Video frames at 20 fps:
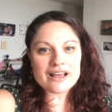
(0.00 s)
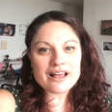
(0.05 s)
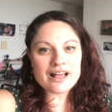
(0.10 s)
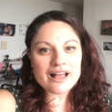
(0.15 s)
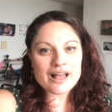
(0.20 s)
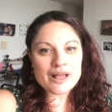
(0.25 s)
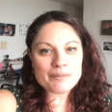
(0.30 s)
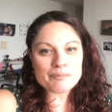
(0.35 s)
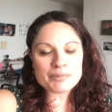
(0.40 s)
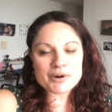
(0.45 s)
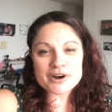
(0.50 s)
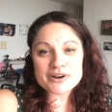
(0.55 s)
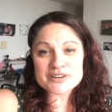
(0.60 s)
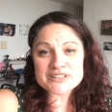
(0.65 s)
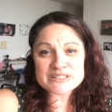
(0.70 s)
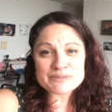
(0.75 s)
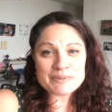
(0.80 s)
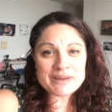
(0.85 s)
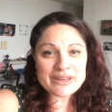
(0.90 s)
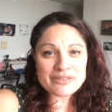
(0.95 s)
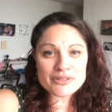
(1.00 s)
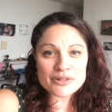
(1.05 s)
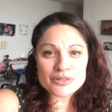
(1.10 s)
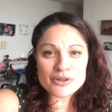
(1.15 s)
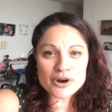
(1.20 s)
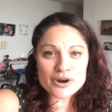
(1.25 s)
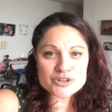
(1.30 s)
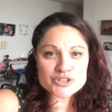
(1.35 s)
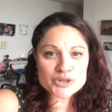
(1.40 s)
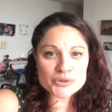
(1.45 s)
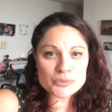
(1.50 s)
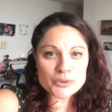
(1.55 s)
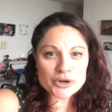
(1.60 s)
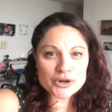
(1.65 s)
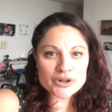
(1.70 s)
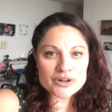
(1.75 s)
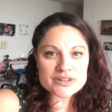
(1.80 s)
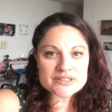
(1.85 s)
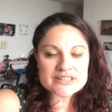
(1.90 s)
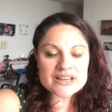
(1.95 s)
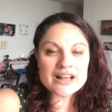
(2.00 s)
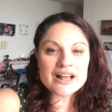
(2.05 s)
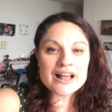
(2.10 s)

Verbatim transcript: um, participate in the larger world